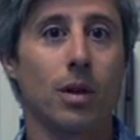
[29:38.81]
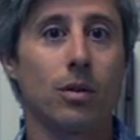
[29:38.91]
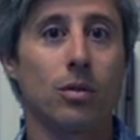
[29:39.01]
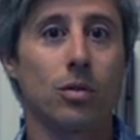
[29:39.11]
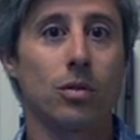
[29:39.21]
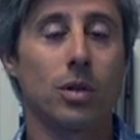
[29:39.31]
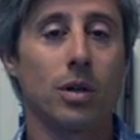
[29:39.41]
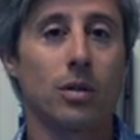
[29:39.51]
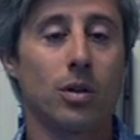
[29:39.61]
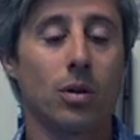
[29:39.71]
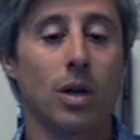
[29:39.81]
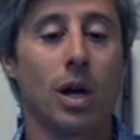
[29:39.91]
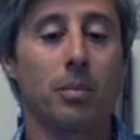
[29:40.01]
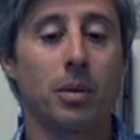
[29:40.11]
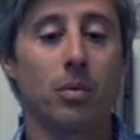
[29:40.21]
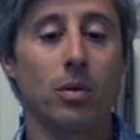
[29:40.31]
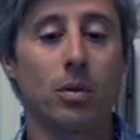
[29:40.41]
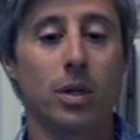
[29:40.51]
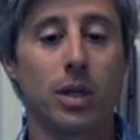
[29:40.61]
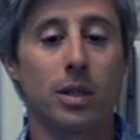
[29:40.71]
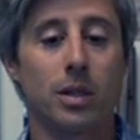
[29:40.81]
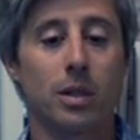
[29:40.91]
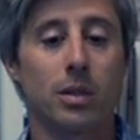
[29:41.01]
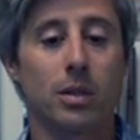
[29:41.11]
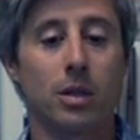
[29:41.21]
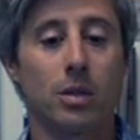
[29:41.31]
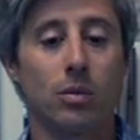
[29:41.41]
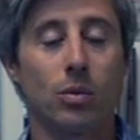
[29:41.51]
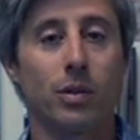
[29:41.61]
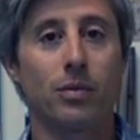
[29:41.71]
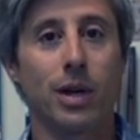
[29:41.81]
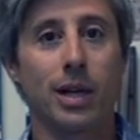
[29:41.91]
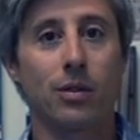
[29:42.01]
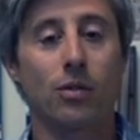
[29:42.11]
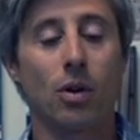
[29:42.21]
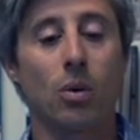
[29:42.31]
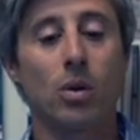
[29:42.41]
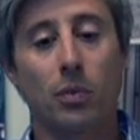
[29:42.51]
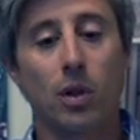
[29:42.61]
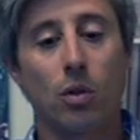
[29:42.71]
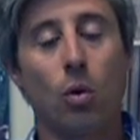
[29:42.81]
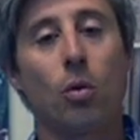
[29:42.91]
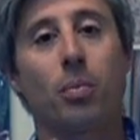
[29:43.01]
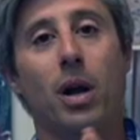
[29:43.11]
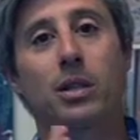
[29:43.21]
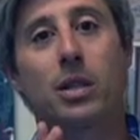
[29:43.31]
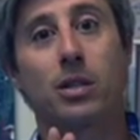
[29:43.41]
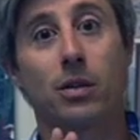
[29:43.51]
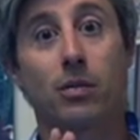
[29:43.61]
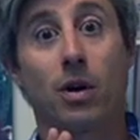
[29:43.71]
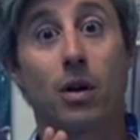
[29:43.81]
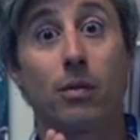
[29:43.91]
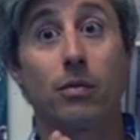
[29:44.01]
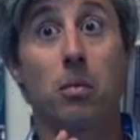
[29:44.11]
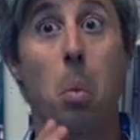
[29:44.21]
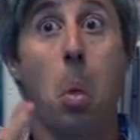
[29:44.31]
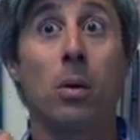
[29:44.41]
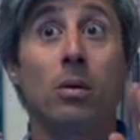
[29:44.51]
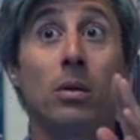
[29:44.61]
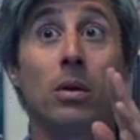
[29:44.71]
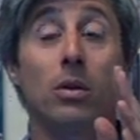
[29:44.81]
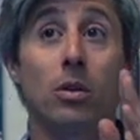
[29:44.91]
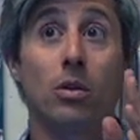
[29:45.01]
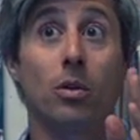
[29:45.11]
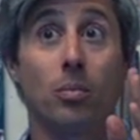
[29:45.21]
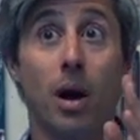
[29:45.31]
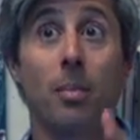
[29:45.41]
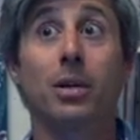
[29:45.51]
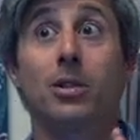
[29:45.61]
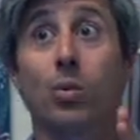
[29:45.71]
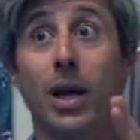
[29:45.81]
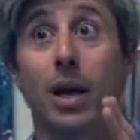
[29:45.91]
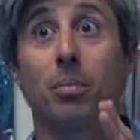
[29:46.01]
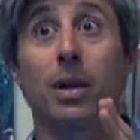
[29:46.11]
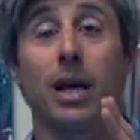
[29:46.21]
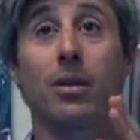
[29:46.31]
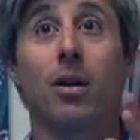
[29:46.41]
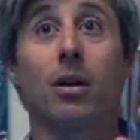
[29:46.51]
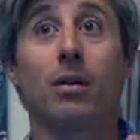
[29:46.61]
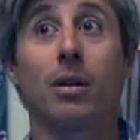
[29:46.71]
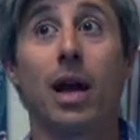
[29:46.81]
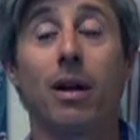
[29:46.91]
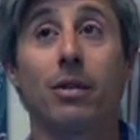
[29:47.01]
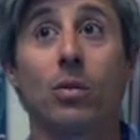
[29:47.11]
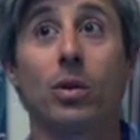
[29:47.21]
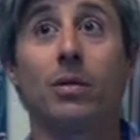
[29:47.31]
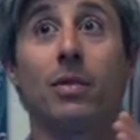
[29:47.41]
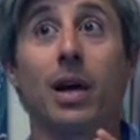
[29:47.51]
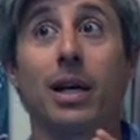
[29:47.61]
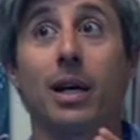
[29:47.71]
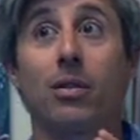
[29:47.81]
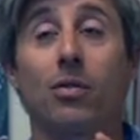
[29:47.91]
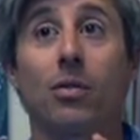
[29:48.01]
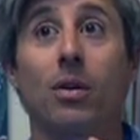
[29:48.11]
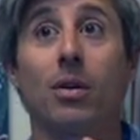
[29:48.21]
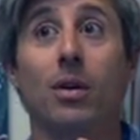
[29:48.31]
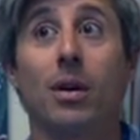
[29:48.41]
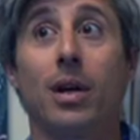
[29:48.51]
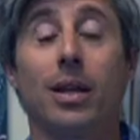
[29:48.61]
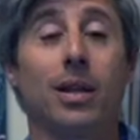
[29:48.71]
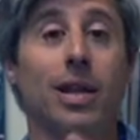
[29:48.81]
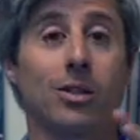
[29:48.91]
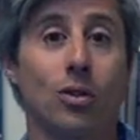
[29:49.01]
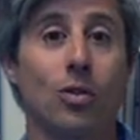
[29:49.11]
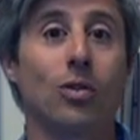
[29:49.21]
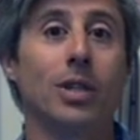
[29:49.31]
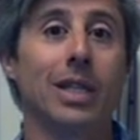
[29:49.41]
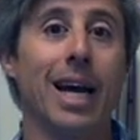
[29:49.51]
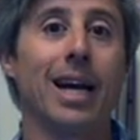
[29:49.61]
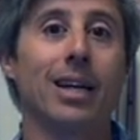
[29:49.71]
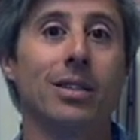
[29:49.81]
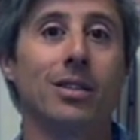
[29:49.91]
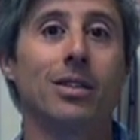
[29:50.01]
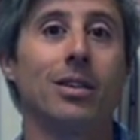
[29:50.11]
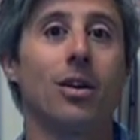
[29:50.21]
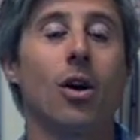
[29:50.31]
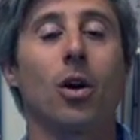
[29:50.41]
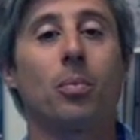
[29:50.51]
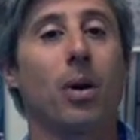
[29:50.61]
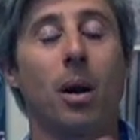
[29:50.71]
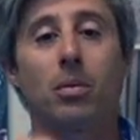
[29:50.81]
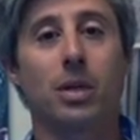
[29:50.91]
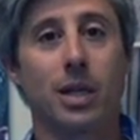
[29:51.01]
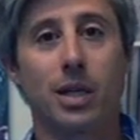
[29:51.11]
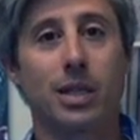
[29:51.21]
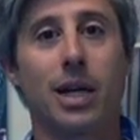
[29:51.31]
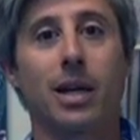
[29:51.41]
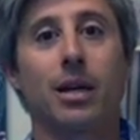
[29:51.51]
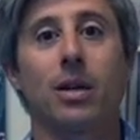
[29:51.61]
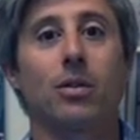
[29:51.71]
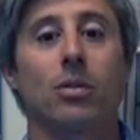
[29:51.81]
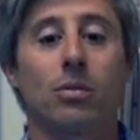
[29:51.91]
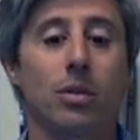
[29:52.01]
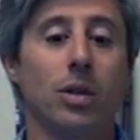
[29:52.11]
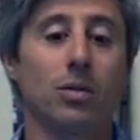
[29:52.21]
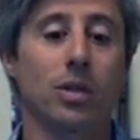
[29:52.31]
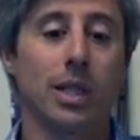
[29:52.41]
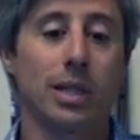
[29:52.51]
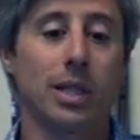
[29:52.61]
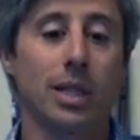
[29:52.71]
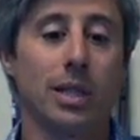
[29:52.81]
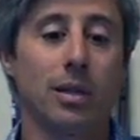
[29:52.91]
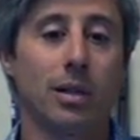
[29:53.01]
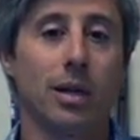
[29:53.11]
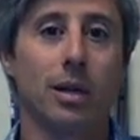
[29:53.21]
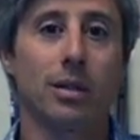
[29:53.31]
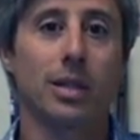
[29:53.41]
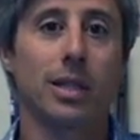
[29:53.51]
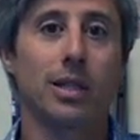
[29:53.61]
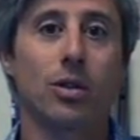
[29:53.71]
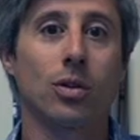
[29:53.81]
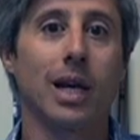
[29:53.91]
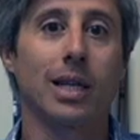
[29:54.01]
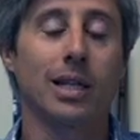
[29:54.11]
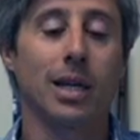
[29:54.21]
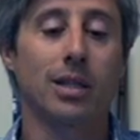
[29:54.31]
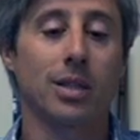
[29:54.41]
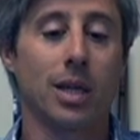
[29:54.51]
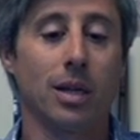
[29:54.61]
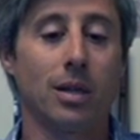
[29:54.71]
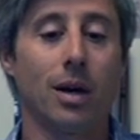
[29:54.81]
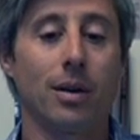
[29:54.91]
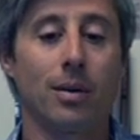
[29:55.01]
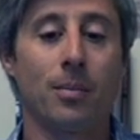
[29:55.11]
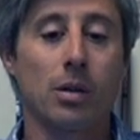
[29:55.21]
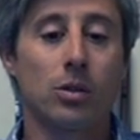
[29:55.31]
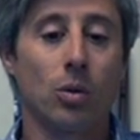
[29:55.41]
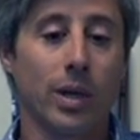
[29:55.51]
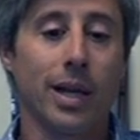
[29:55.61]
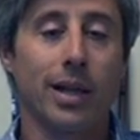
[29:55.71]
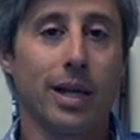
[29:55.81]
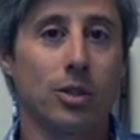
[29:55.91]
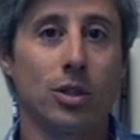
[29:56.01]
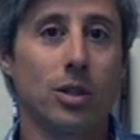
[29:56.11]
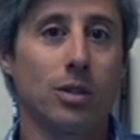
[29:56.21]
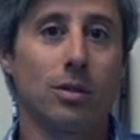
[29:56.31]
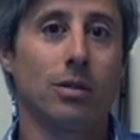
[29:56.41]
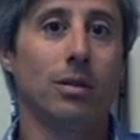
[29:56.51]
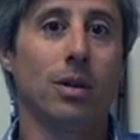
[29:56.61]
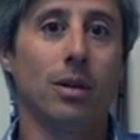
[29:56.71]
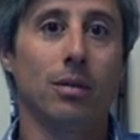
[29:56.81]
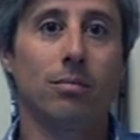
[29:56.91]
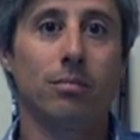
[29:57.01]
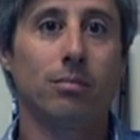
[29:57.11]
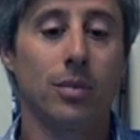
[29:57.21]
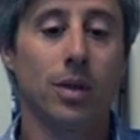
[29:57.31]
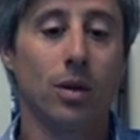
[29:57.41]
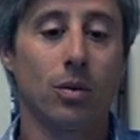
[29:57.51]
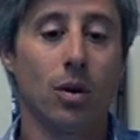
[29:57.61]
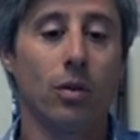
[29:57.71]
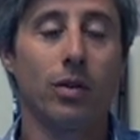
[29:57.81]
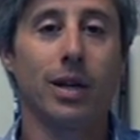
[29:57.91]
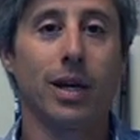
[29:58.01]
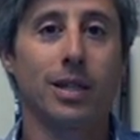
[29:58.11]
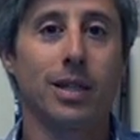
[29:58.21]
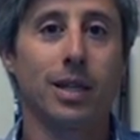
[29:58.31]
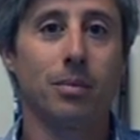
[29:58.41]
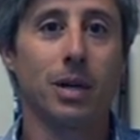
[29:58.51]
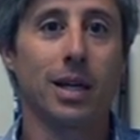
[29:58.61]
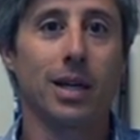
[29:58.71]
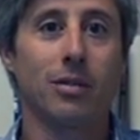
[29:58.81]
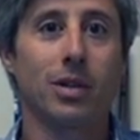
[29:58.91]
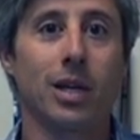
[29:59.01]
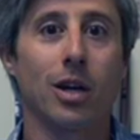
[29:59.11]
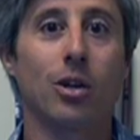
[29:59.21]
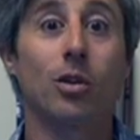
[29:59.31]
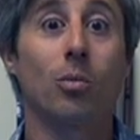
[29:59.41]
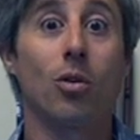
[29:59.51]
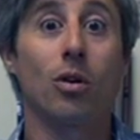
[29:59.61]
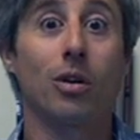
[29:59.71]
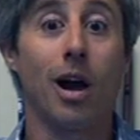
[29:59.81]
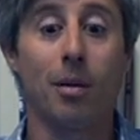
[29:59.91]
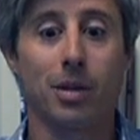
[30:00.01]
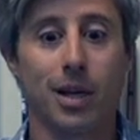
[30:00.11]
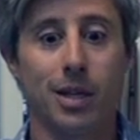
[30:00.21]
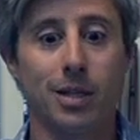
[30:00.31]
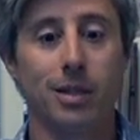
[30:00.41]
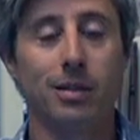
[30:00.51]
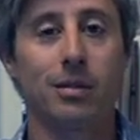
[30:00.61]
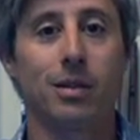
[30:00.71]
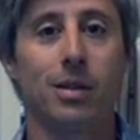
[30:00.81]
There's a lot of people looking to refinance. So the whole process of the properties we had planned on having refinanced in the next 30 days are probably going to take another 60 or 90 days to get done. So again, that's just the COVID-19 making everything a little more complicated,